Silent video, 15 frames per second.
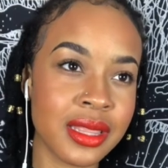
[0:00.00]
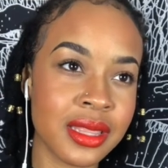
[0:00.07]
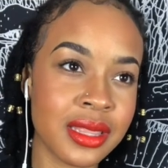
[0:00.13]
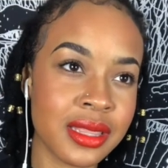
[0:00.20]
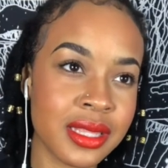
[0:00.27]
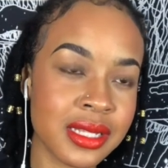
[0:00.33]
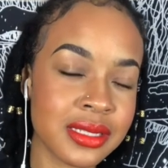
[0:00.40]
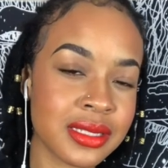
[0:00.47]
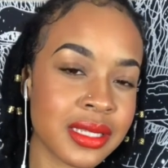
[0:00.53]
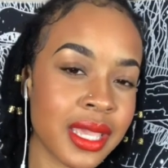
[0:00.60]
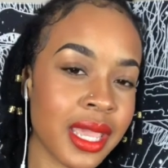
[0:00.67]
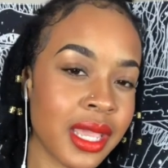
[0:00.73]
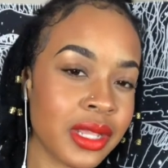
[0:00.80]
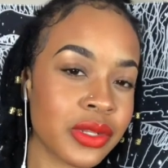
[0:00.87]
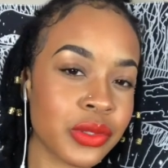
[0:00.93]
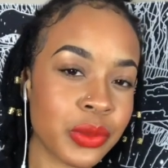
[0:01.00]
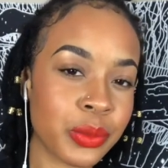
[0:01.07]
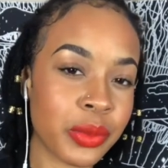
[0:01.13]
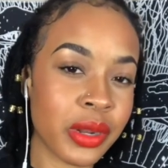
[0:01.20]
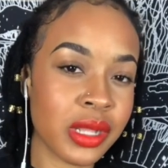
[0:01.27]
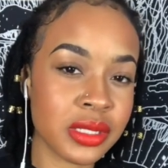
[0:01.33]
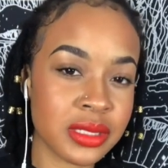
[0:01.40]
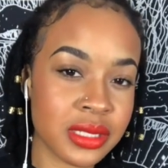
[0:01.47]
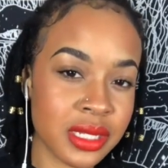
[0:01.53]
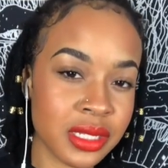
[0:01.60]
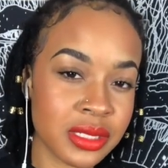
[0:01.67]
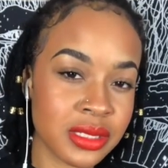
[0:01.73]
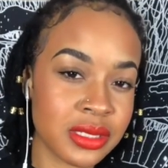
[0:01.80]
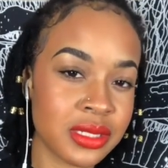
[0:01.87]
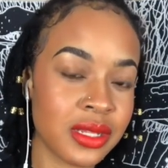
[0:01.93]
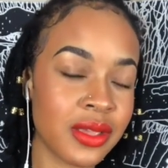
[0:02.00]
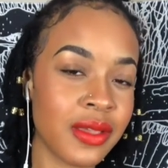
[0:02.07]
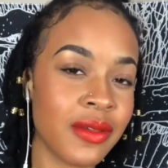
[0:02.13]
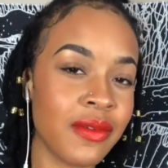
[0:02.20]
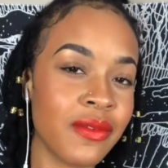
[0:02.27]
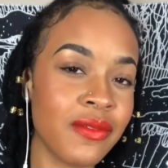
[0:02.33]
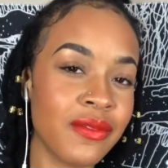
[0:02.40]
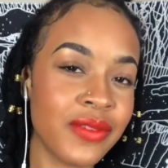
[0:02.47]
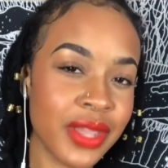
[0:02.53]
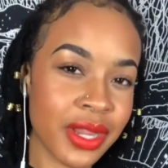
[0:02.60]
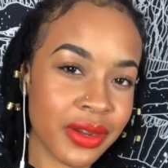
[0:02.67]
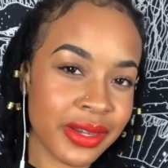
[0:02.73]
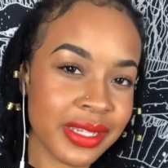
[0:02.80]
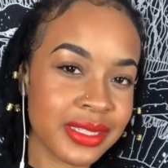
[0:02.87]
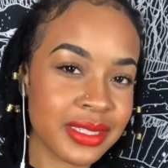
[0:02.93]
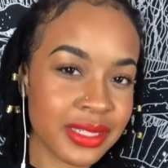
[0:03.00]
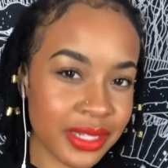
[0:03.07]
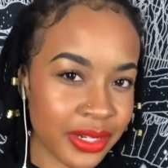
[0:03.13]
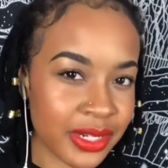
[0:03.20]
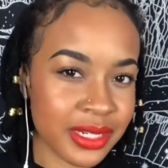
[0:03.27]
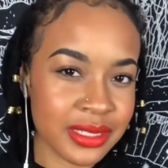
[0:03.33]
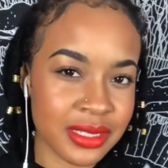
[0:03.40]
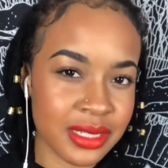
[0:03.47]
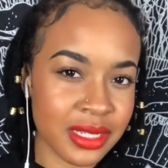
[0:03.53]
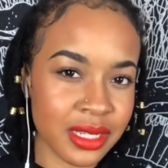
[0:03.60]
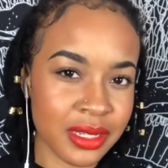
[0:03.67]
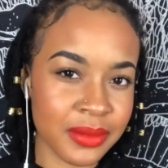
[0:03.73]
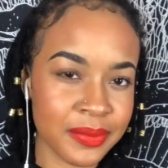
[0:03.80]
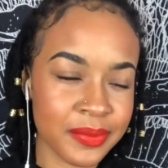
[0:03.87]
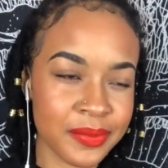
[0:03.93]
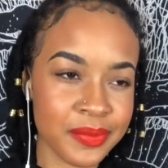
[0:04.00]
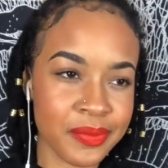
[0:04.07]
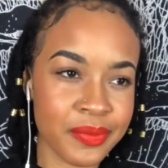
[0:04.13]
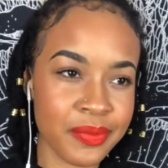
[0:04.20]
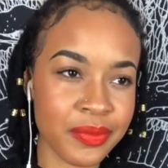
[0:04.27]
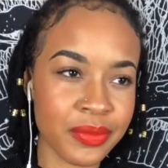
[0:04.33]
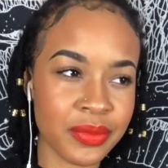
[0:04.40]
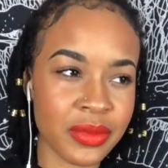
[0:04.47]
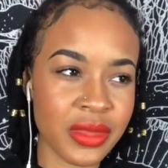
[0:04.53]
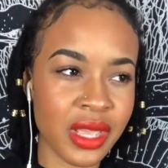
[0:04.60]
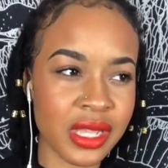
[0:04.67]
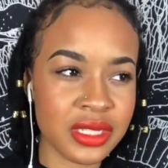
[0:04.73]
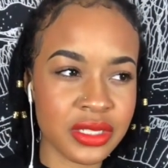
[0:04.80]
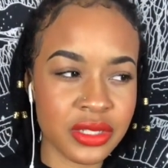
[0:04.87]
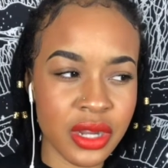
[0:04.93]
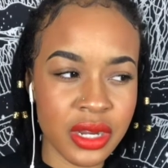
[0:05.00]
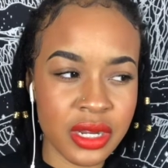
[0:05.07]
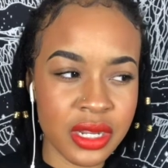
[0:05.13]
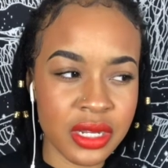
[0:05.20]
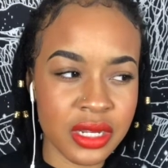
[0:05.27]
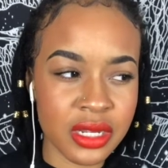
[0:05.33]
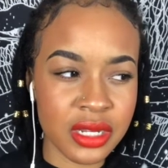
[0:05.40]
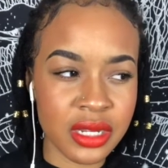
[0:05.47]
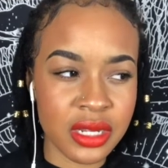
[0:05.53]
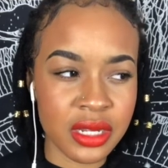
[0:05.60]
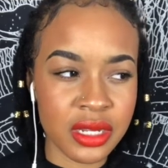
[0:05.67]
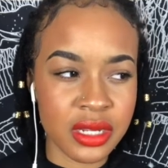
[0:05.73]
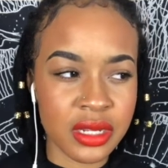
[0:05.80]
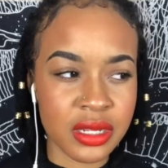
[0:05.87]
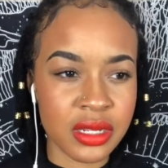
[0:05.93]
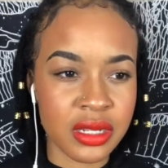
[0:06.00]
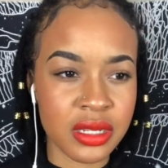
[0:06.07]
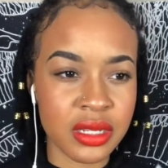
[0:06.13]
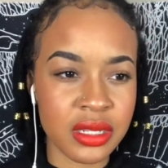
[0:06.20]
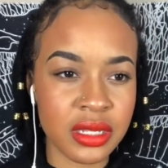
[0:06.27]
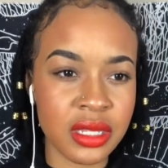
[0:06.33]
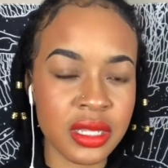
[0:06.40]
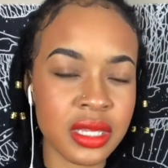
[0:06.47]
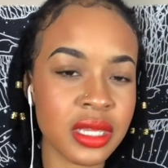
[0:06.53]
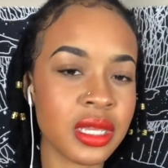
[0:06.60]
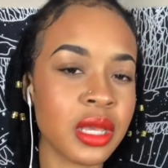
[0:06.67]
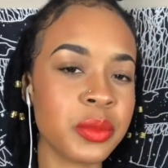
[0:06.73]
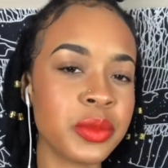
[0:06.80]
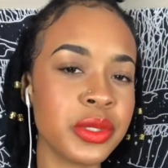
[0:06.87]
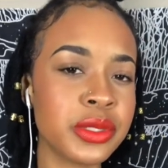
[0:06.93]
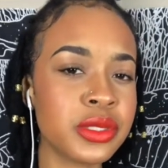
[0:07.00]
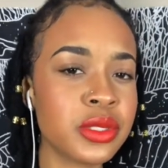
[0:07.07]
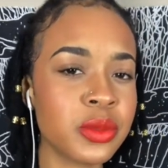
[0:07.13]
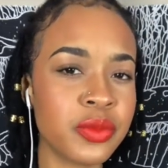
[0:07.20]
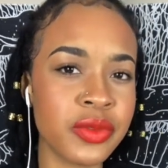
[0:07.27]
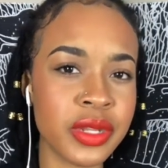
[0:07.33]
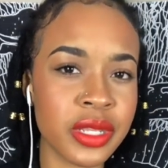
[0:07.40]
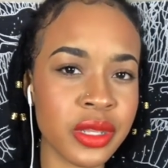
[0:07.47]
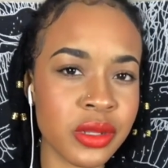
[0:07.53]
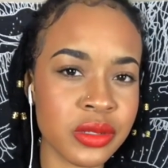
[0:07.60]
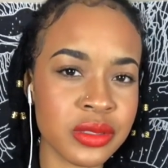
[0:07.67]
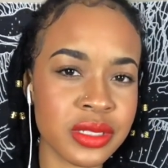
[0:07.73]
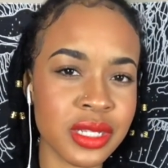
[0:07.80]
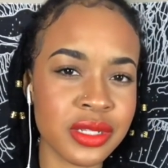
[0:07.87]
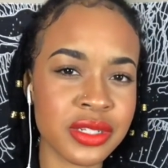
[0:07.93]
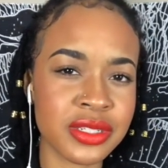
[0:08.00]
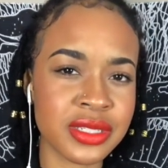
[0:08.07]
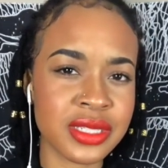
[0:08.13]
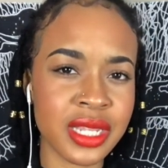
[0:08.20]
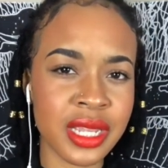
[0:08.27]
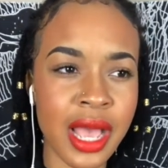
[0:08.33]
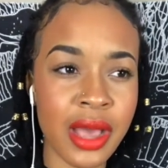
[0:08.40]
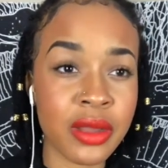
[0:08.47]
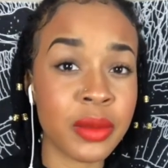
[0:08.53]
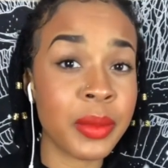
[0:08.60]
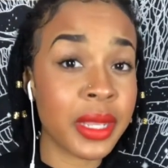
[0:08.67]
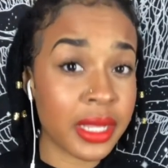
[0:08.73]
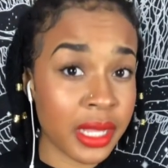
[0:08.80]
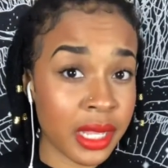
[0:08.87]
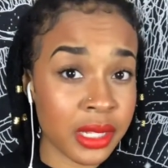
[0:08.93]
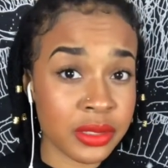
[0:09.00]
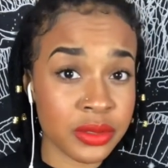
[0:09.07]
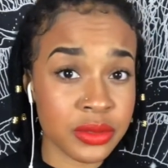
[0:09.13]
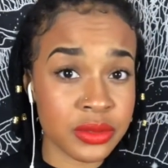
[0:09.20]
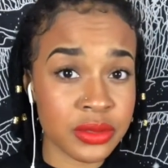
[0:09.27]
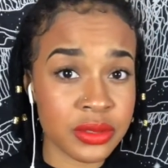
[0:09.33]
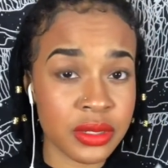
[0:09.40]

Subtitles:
this candle process very seriously. I started looking up YouTube videos to understand how to make candles,